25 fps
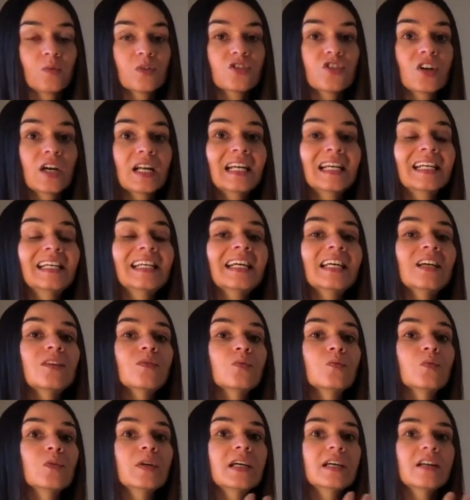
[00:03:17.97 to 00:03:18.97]
We're trying to
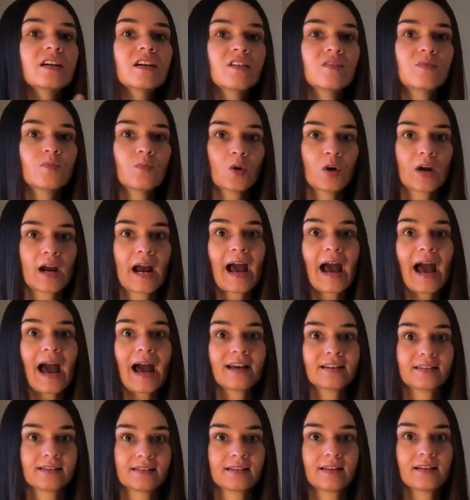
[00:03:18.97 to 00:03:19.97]
get rid of more
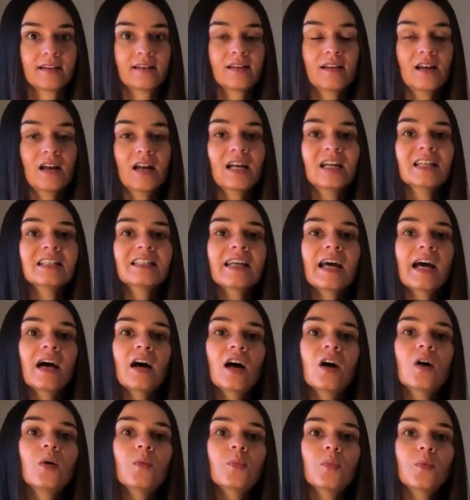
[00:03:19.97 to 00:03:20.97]
acid to
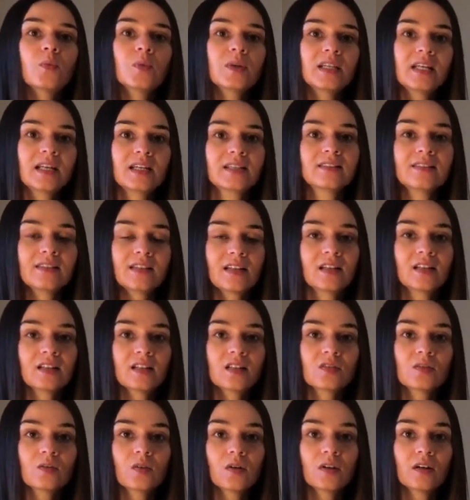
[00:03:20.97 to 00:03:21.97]
help with the acidic
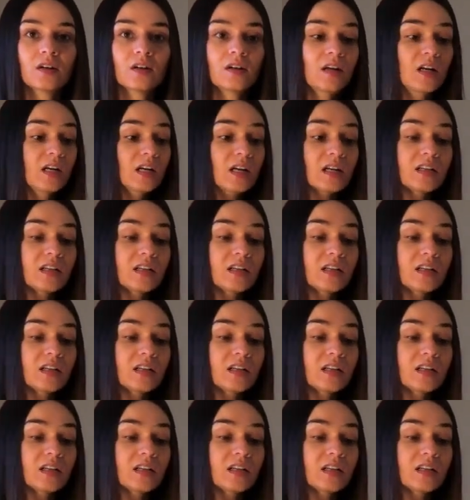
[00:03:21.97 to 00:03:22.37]
disorder.